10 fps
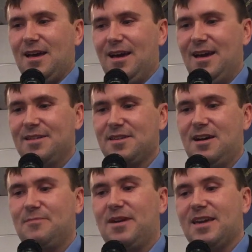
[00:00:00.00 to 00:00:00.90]
and to
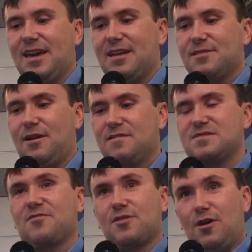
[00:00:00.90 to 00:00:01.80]
help my aunt
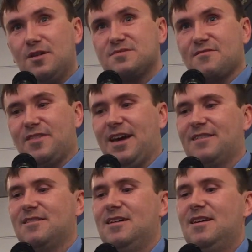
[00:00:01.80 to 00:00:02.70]
offset the cost of
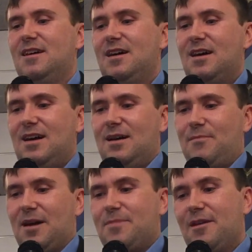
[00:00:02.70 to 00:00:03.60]
that,
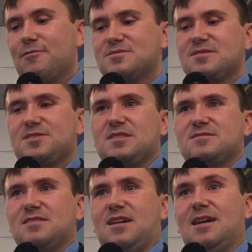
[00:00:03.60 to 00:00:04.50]
my parents
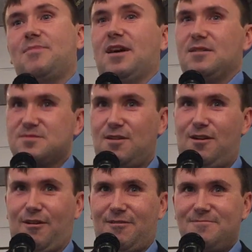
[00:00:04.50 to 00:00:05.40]
suggested I buy his
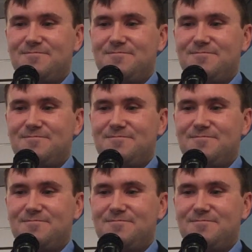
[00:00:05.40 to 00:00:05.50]
car.